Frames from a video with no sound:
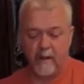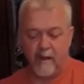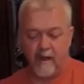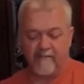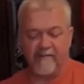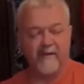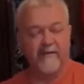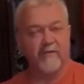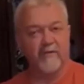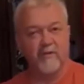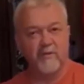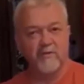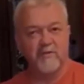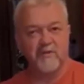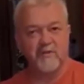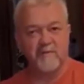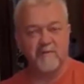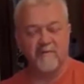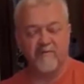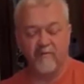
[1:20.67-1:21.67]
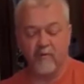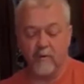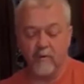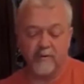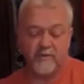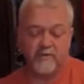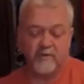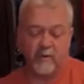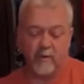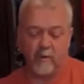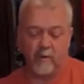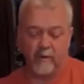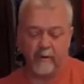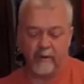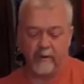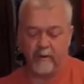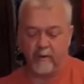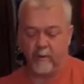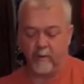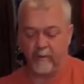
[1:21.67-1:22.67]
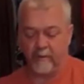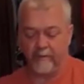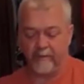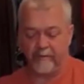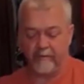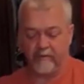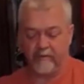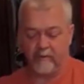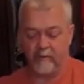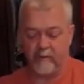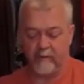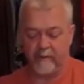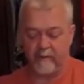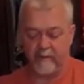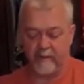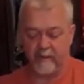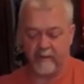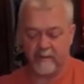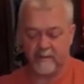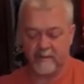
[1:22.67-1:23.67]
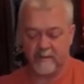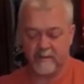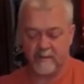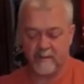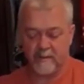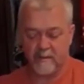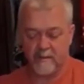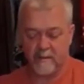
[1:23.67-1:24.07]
I've never used this before, so we're going to go with 20 minutes.